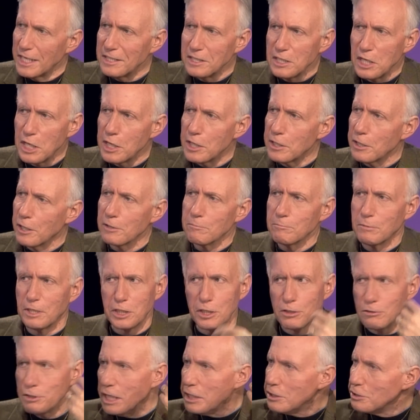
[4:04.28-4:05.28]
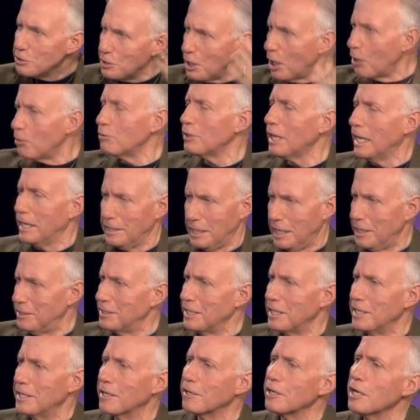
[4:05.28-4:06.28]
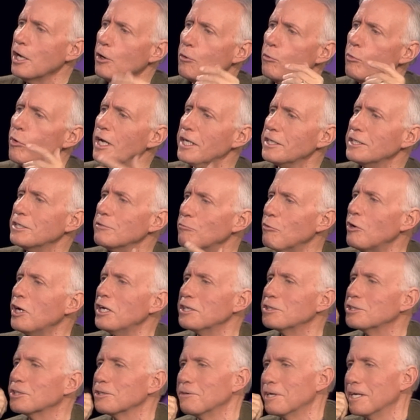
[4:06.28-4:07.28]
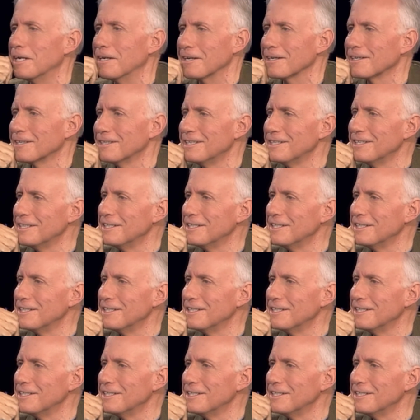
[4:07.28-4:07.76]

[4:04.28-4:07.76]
didn't hear, but you didn't know they didn't hear. What did you hear?